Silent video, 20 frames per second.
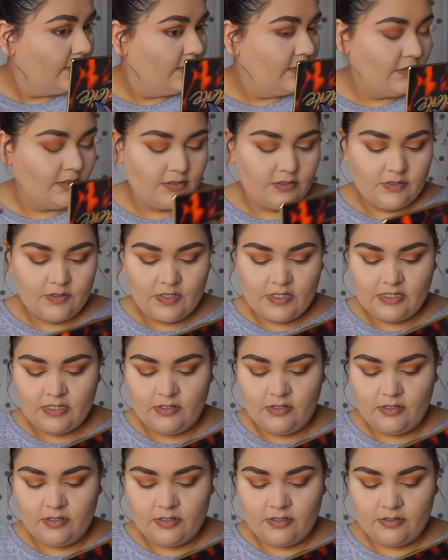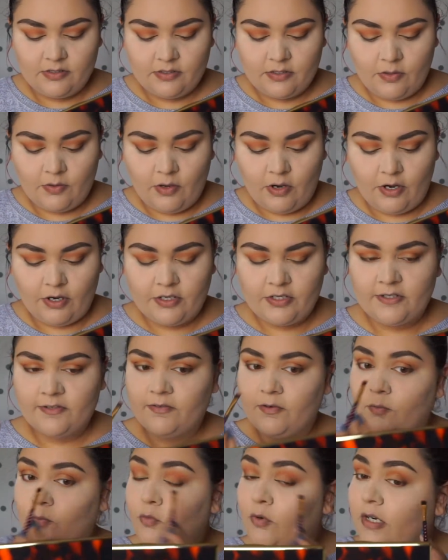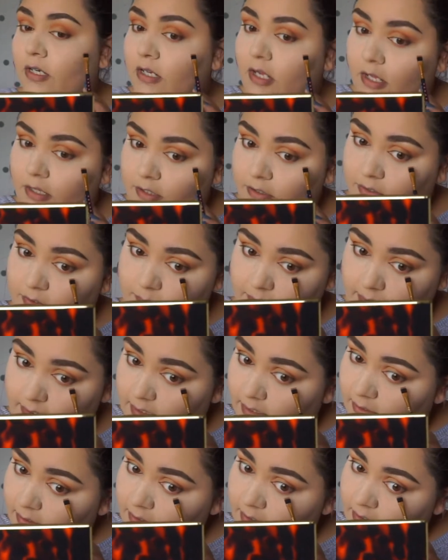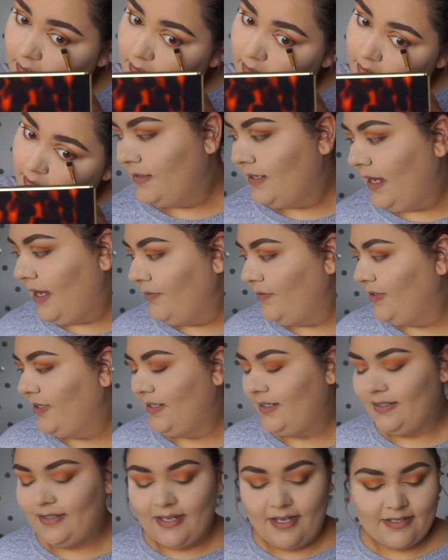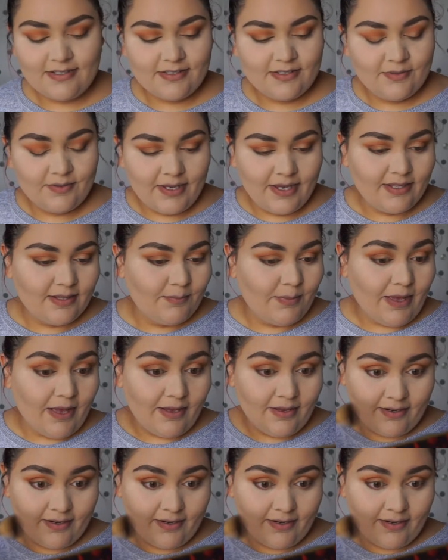Just so it doesn't look so harsh from one color to another. Time to dust away the powder